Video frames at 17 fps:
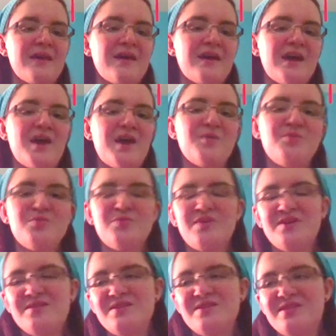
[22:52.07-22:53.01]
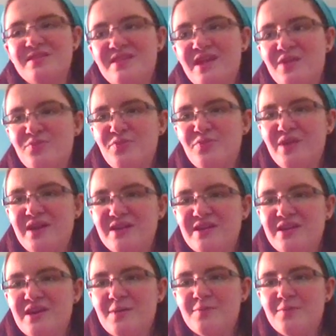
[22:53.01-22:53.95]
and then we ended
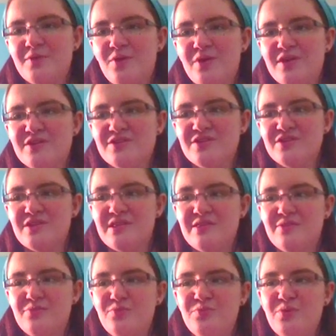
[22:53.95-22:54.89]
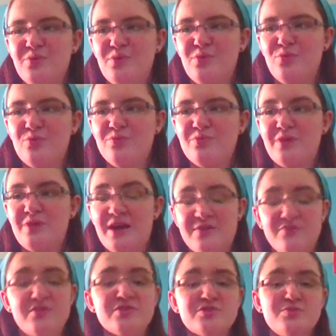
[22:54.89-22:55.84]
up going to you had
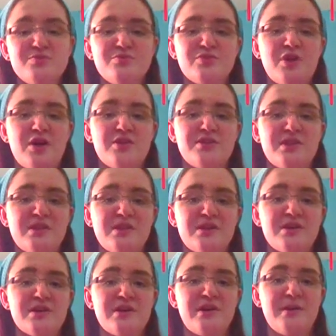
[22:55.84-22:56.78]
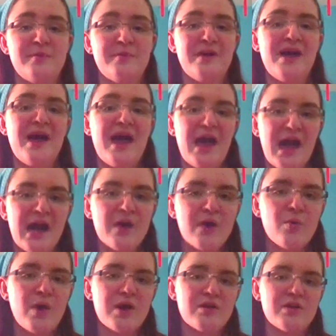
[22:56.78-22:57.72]
first gone to the um,
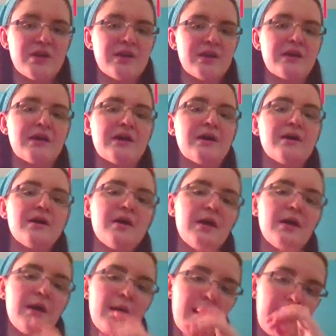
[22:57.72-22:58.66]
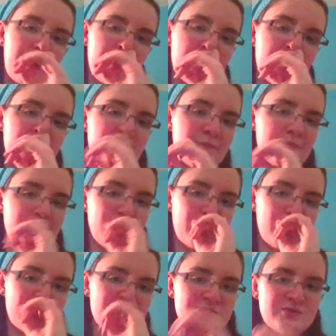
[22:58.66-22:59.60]
equine arena, um,
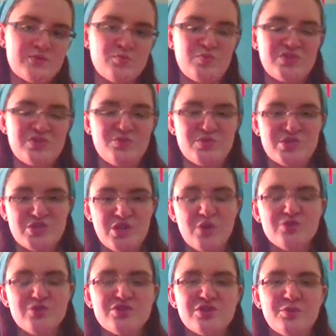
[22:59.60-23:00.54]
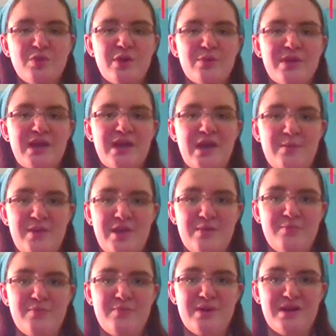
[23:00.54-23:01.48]
which is which was closer to where we came in,
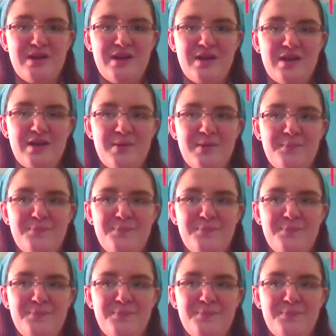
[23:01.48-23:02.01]
but um,